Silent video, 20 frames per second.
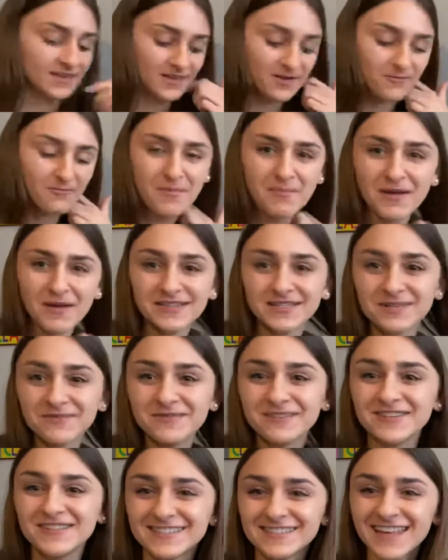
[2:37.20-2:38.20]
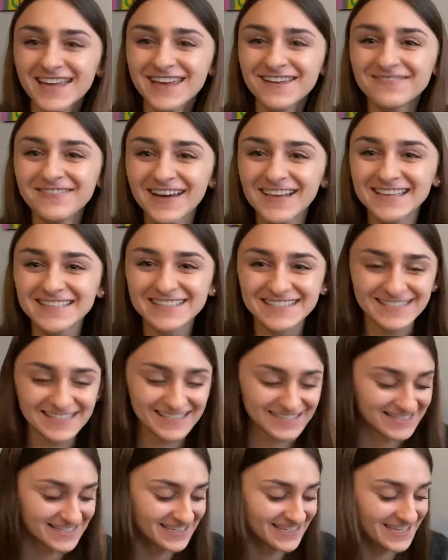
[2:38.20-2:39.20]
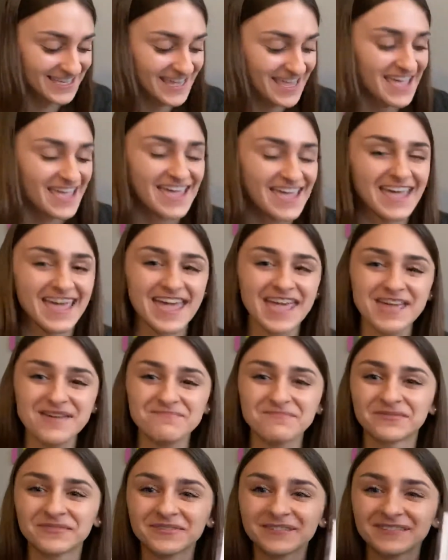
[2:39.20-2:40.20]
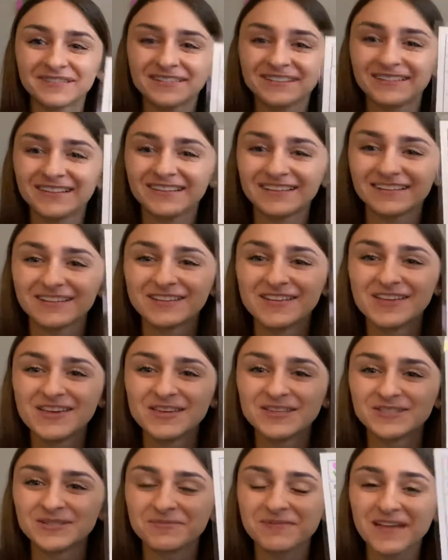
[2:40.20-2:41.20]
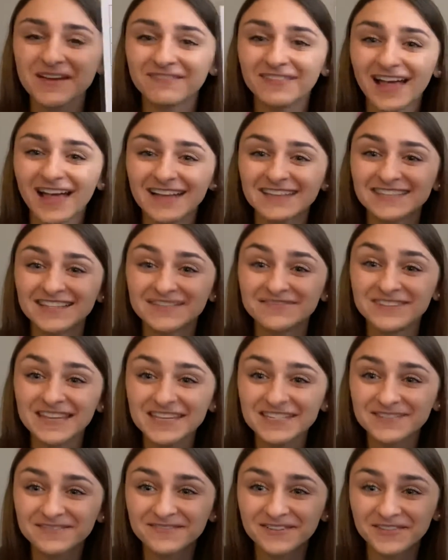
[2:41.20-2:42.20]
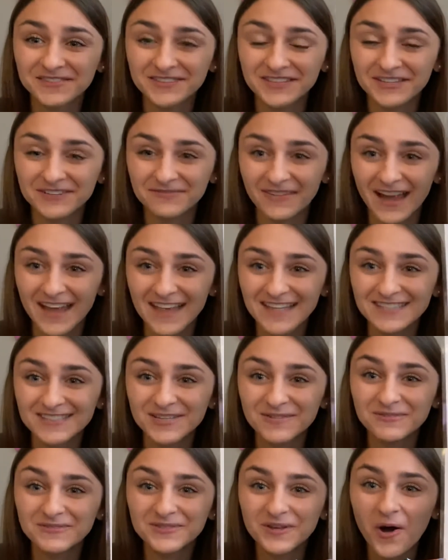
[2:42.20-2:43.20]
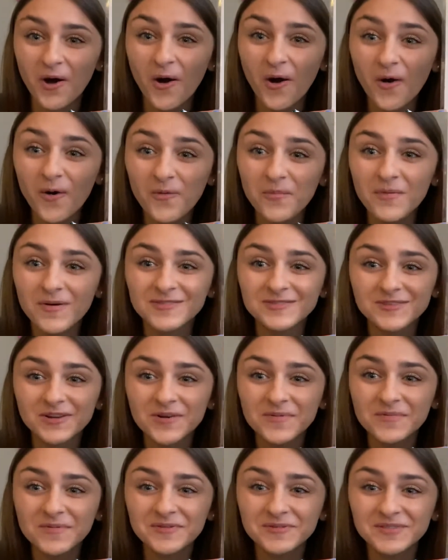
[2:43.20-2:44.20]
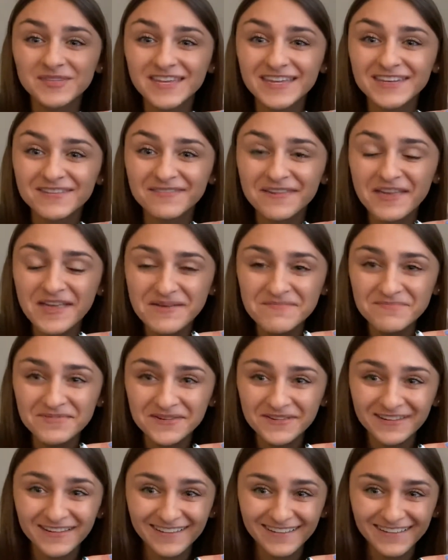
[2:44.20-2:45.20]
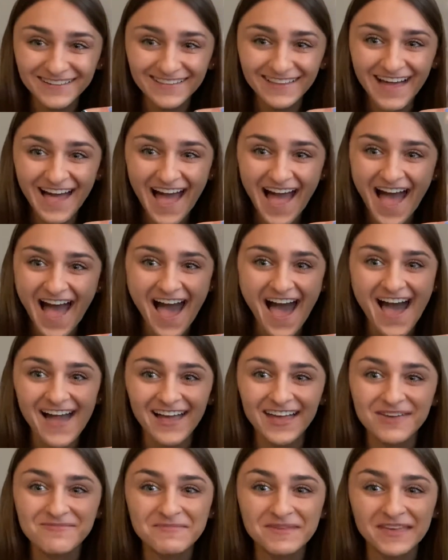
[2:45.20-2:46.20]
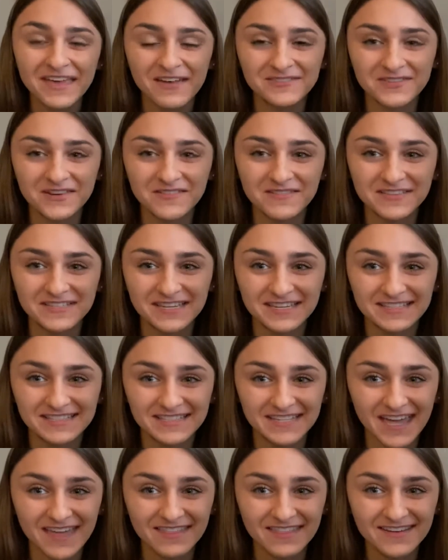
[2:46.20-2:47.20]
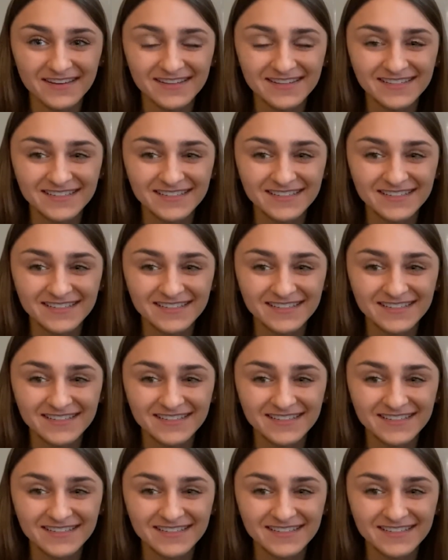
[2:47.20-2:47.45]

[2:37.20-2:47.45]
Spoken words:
What month did we just say was? April. So we have lots of days filled in, right? So it's almost the end of April. Can we count all the days together?